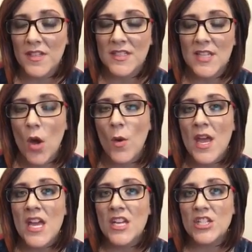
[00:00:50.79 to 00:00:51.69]
And so
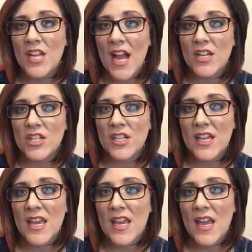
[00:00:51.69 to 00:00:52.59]
she
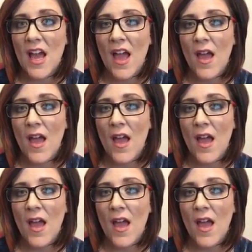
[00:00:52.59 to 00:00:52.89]
actually